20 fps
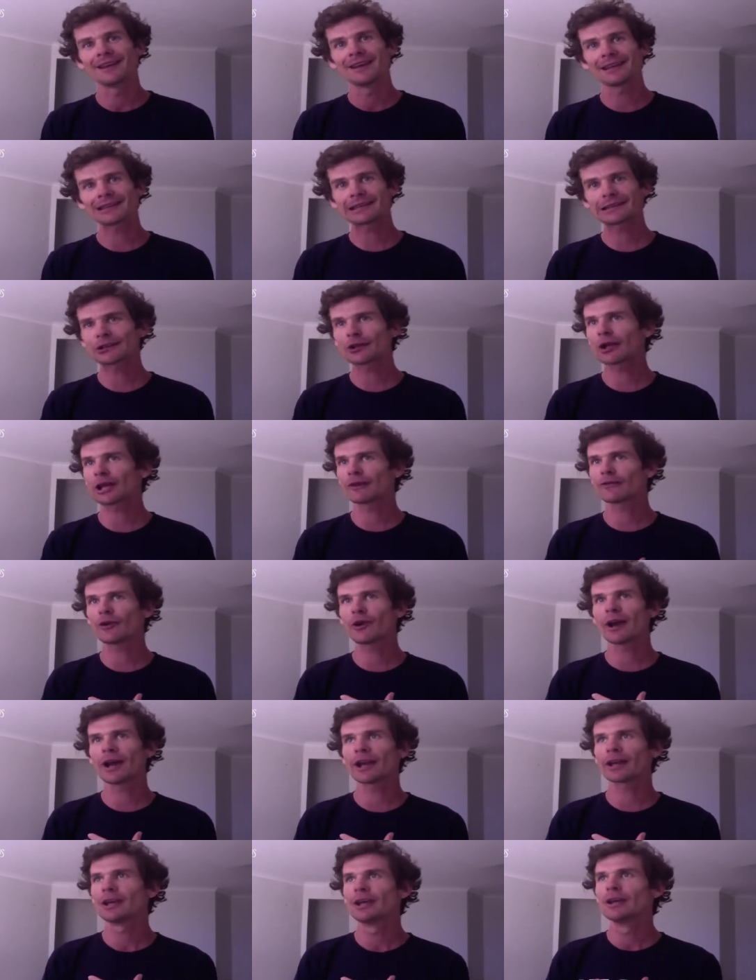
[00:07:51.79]
It's just like if
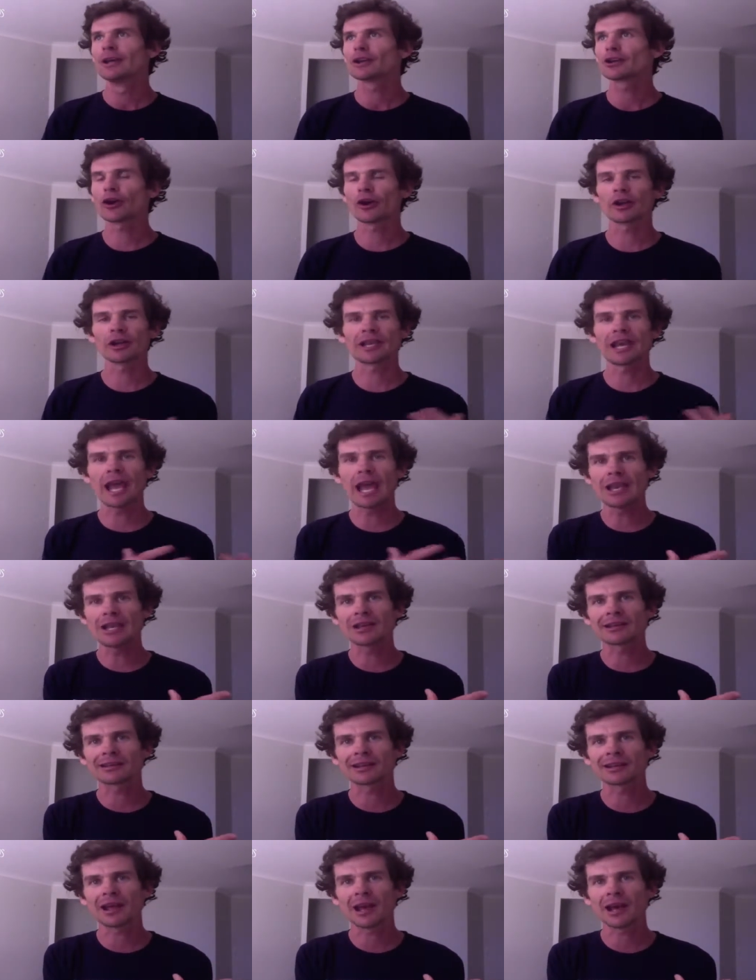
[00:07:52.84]
I go to
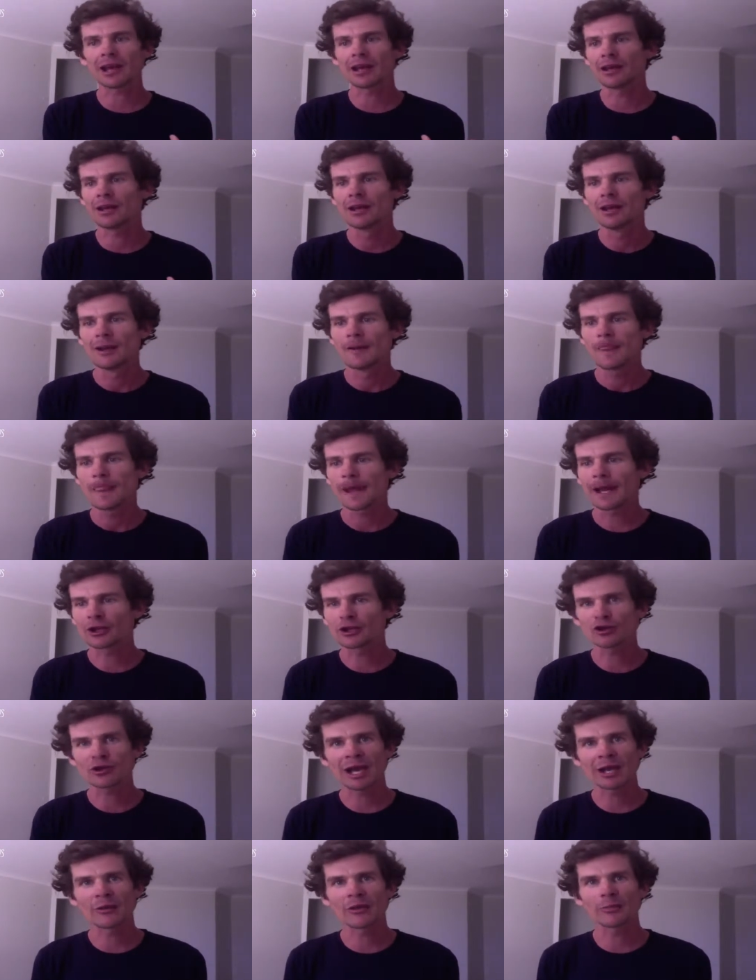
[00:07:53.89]
Kenya today and
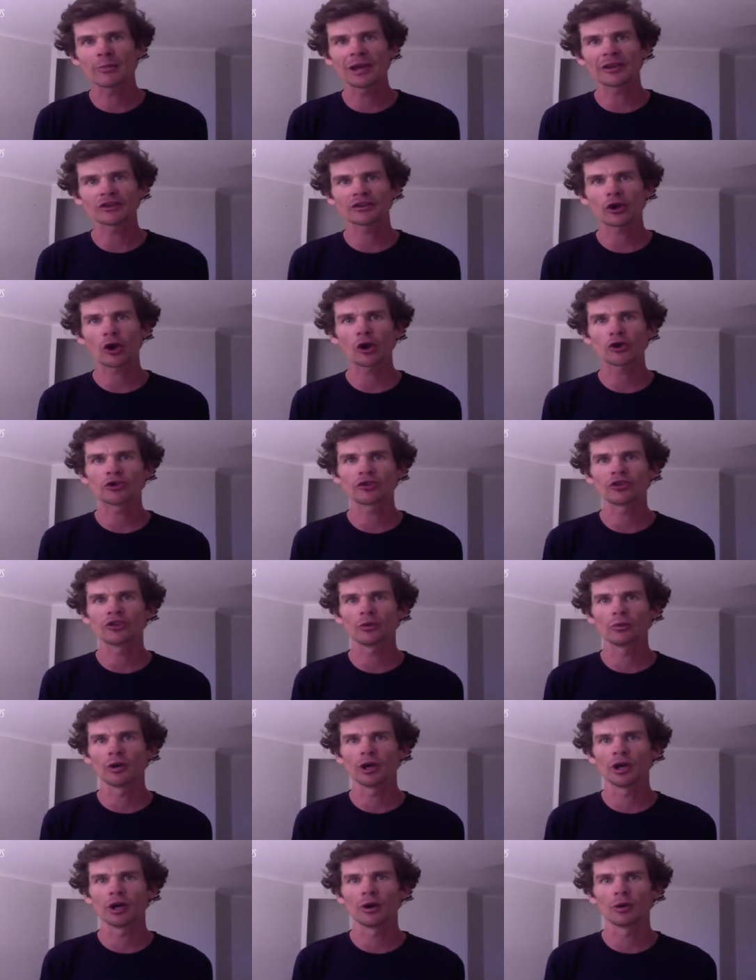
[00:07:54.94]
train with the best coaches in the
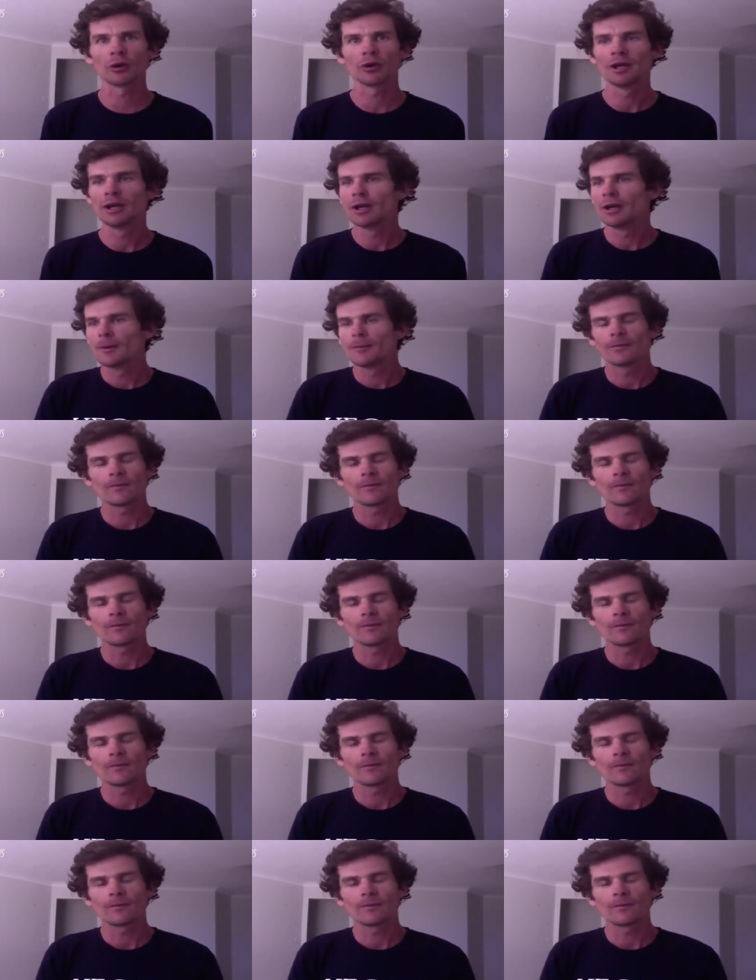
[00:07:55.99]
world,